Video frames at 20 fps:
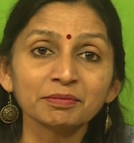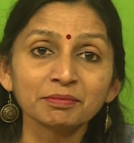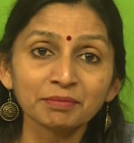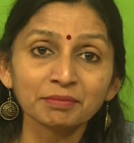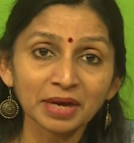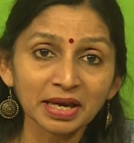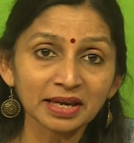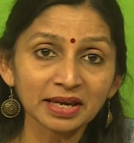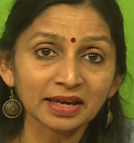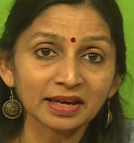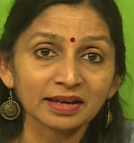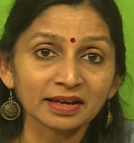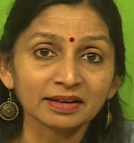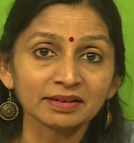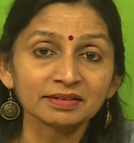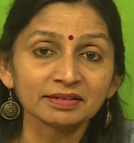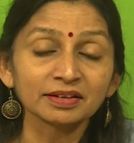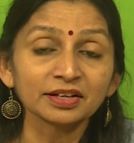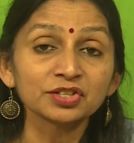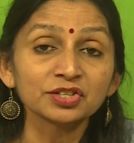making
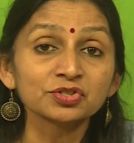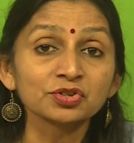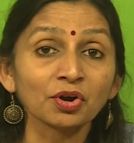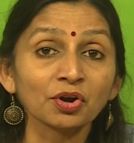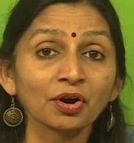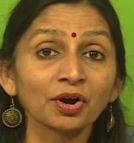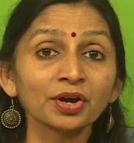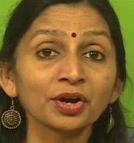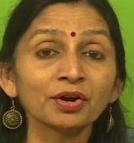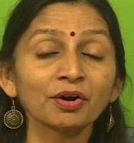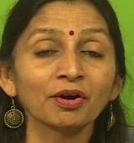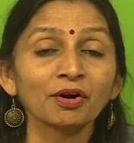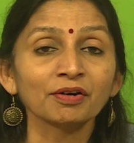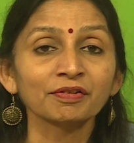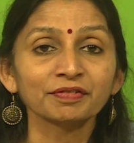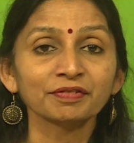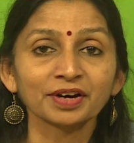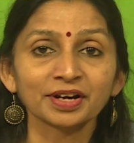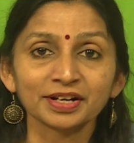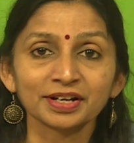the joy
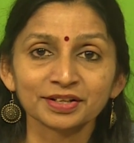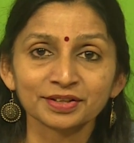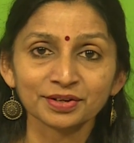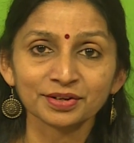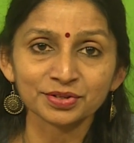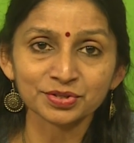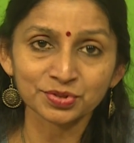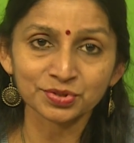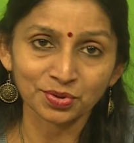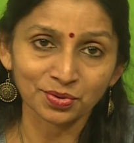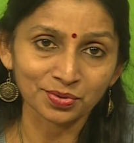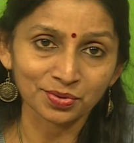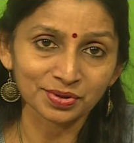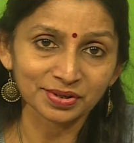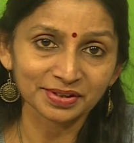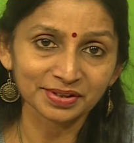of another soul.